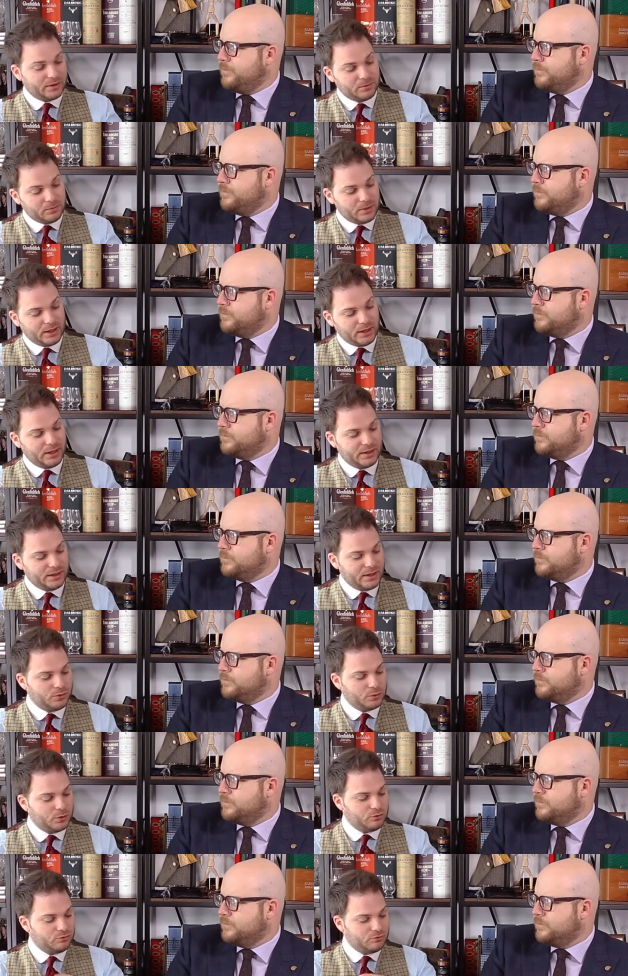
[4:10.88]
Speaker 1: something like
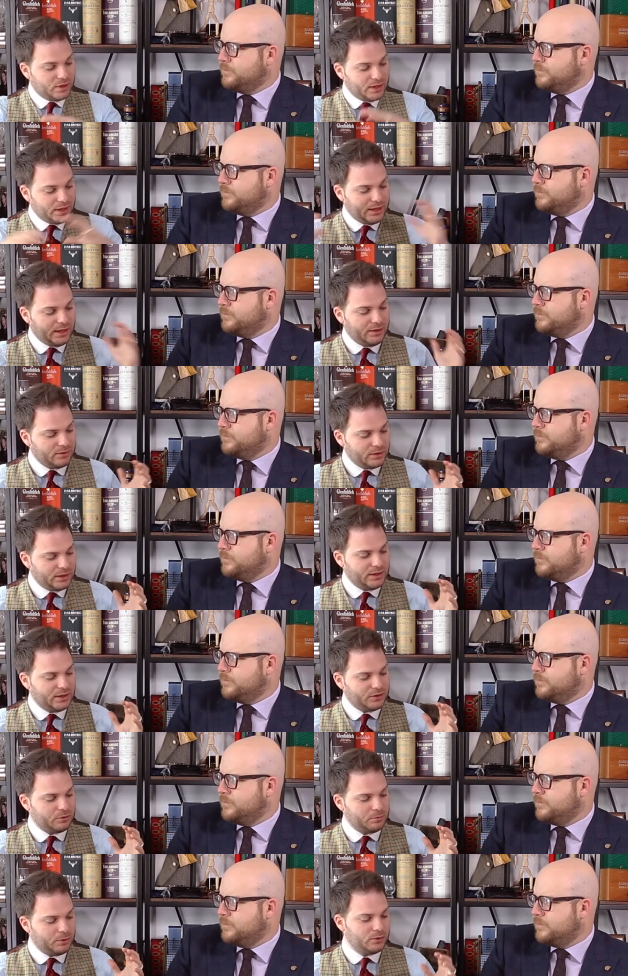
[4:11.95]
this, which really evenly
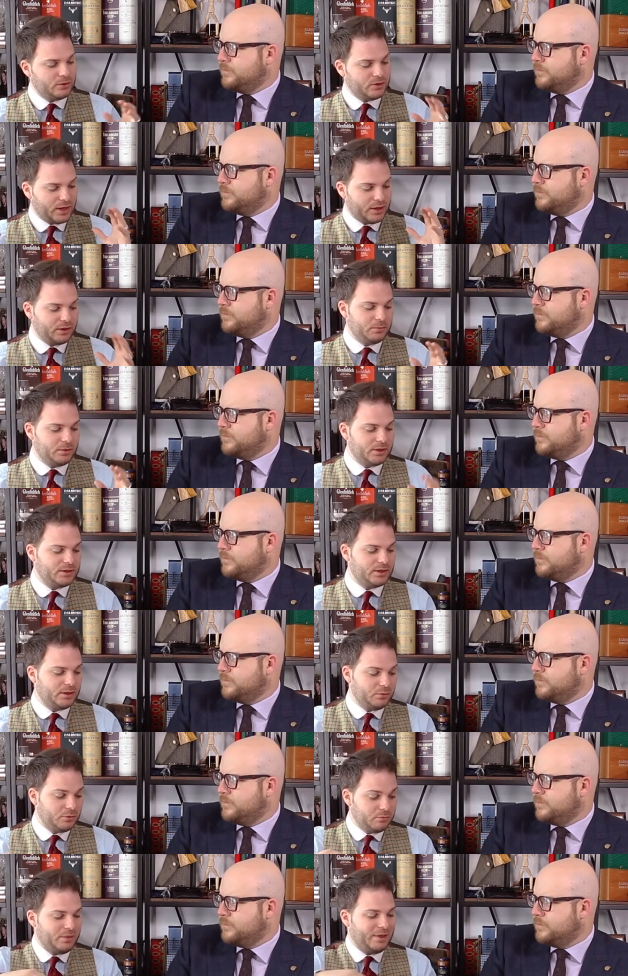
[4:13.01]
distributes that
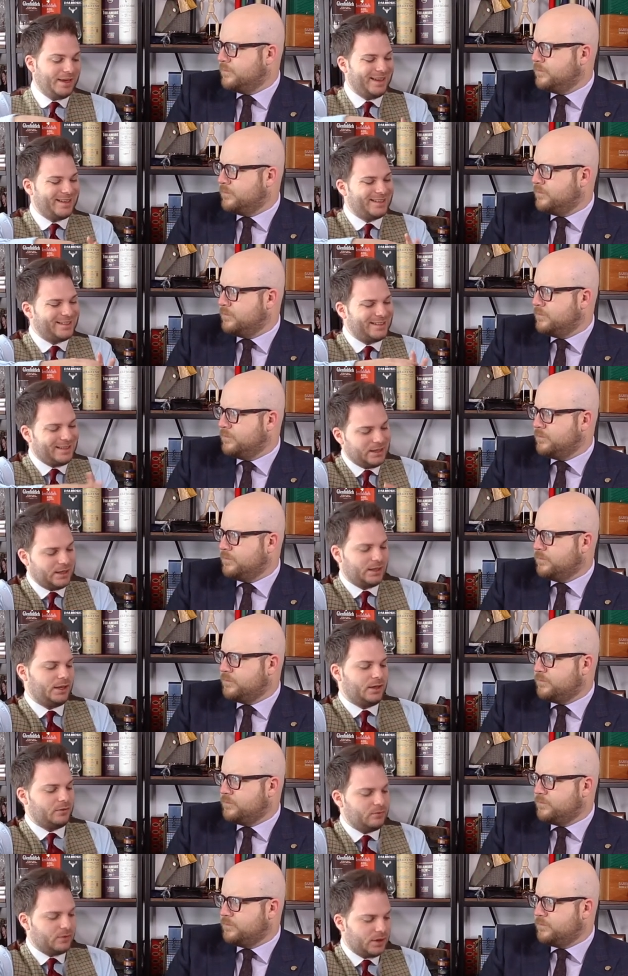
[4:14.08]
humidity, would be
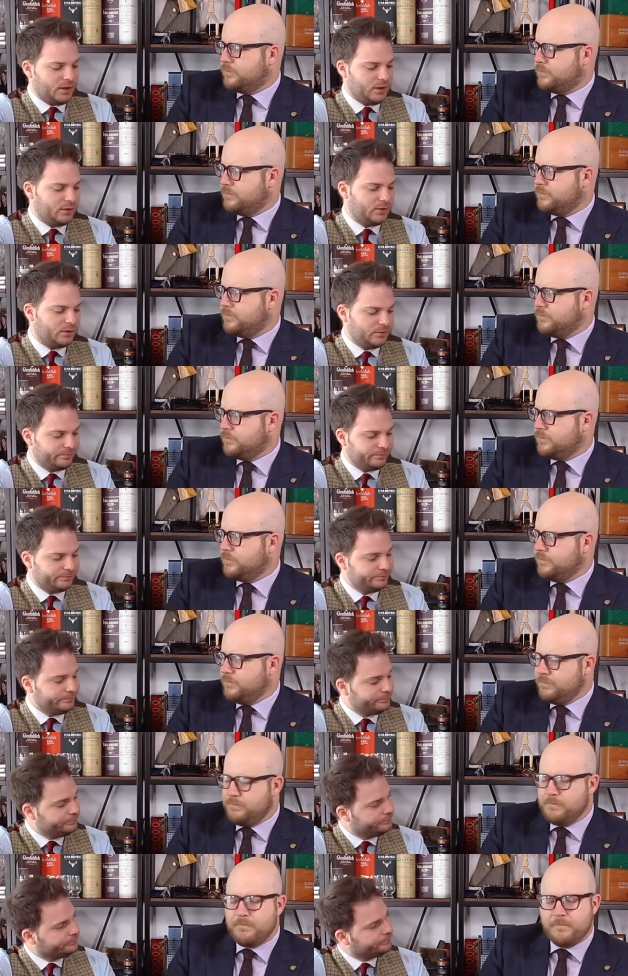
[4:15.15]
exceedingly convenient.
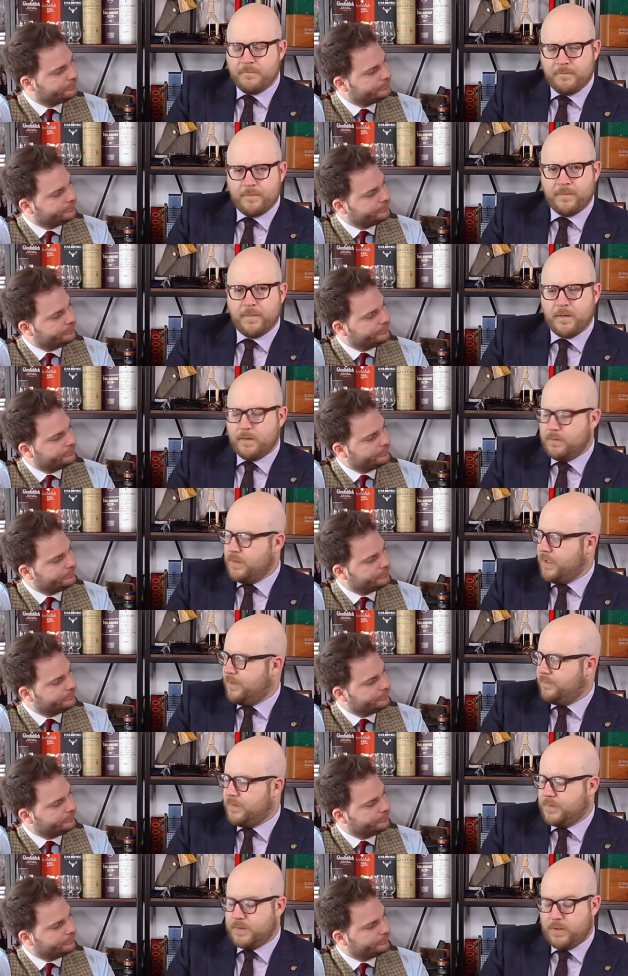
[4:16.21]

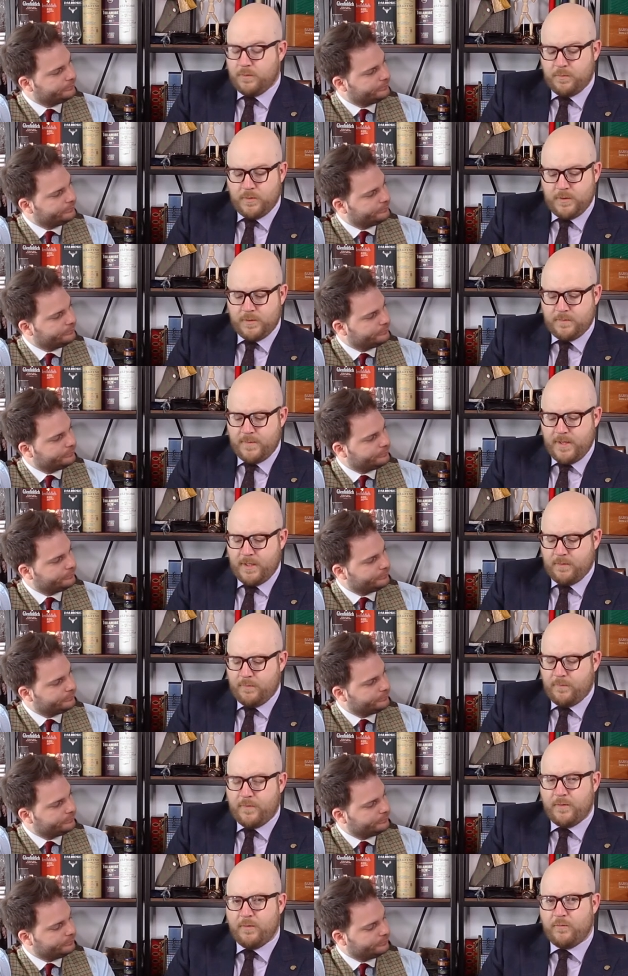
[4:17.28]
Speaker 2: Yeah, that's a good point to make,
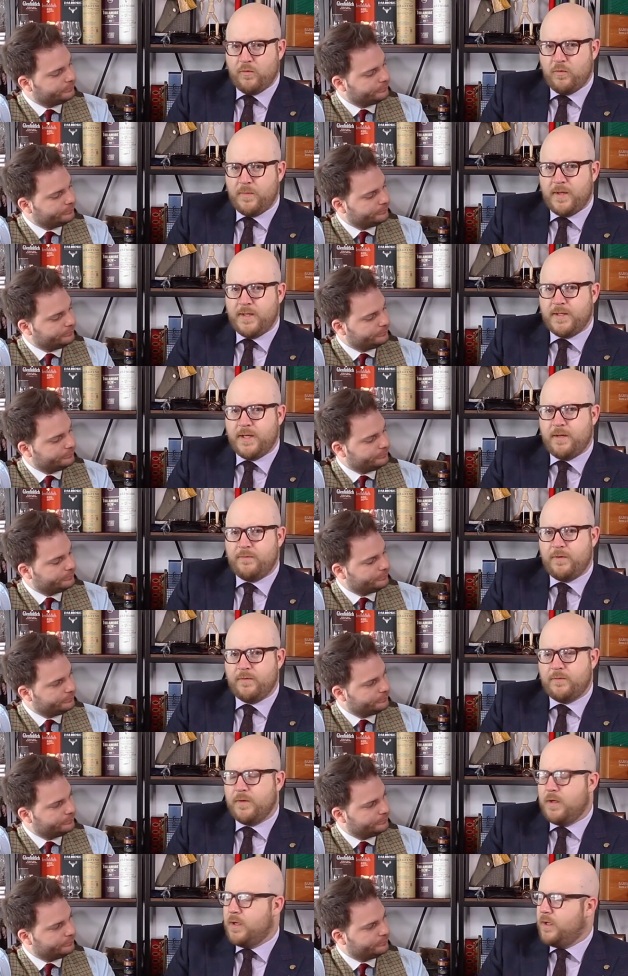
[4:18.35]
and I think we've all been there if
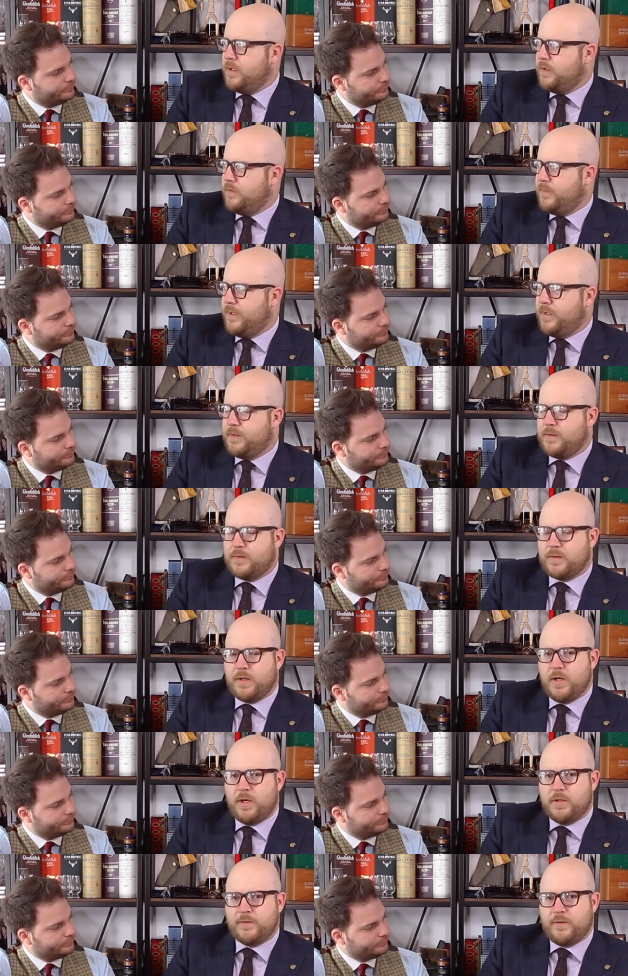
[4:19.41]
you've been into
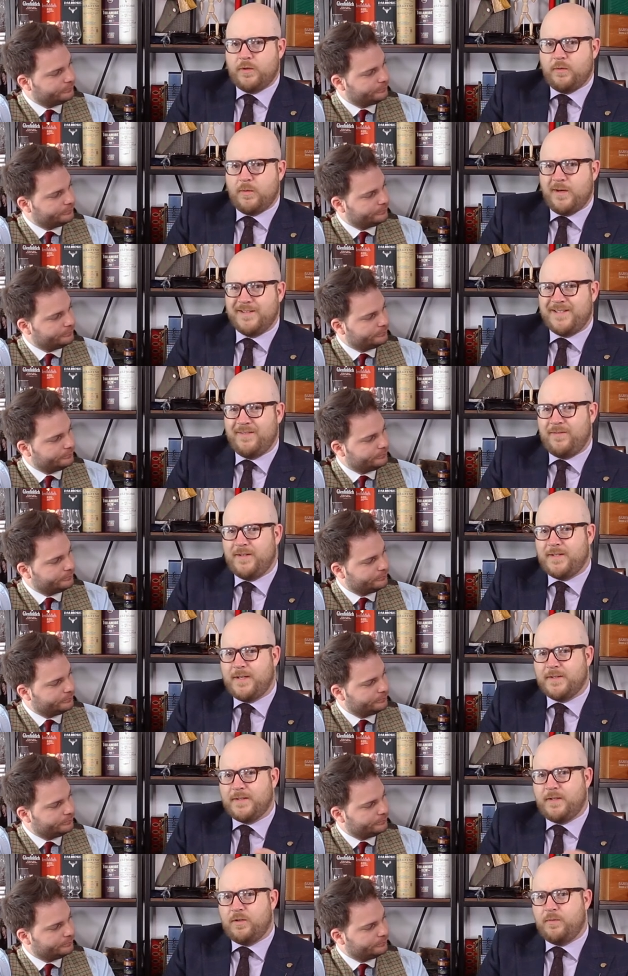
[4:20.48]
cigars for a little while. It definitely
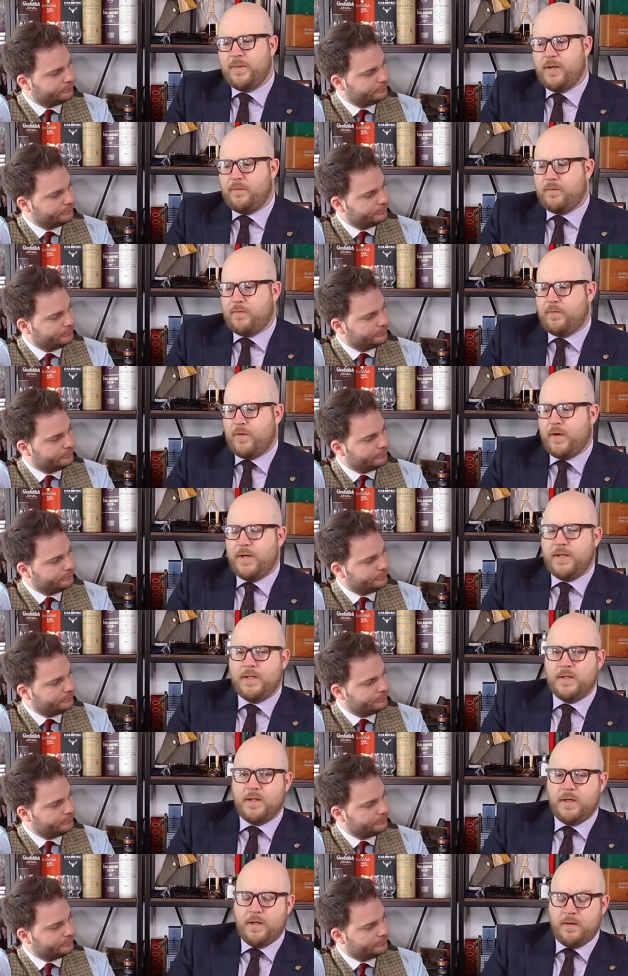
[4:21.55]
takes a little bit of refining.